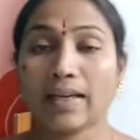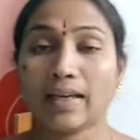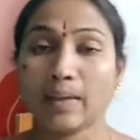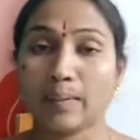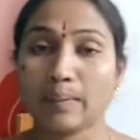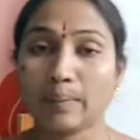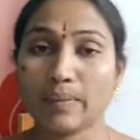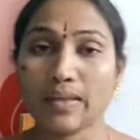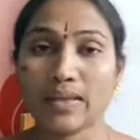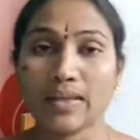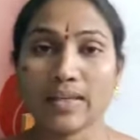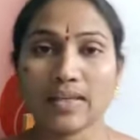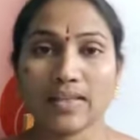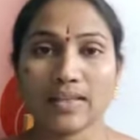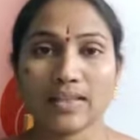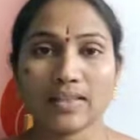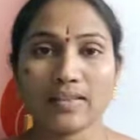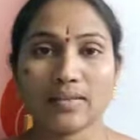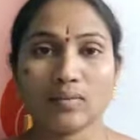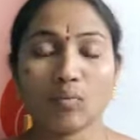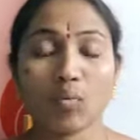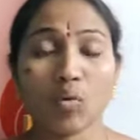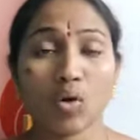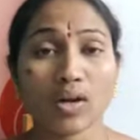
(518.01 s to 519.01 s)

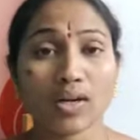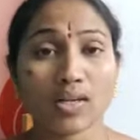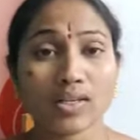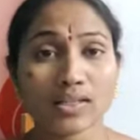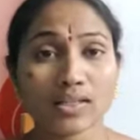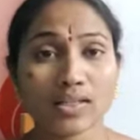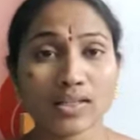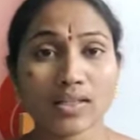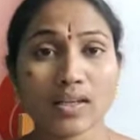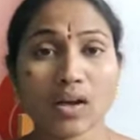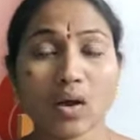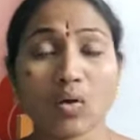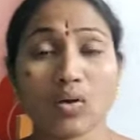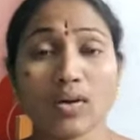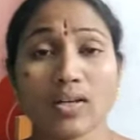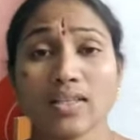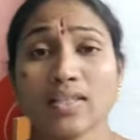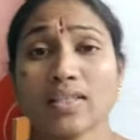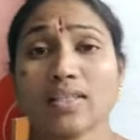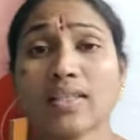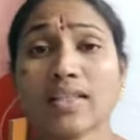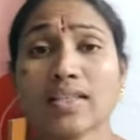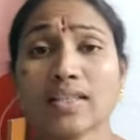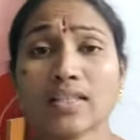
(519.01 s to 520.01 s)
enemies what does that how
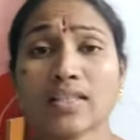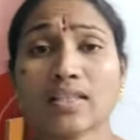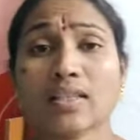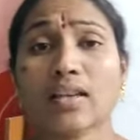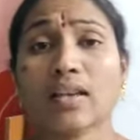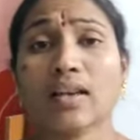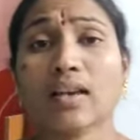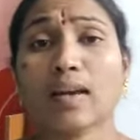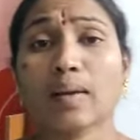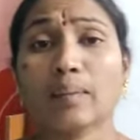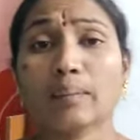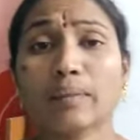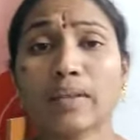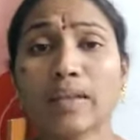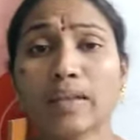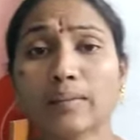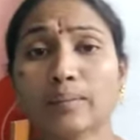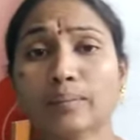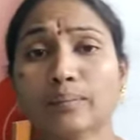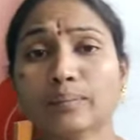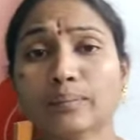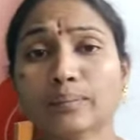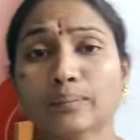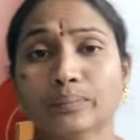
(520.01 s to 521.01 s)
does the nest help
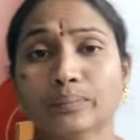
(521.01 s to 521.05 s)
them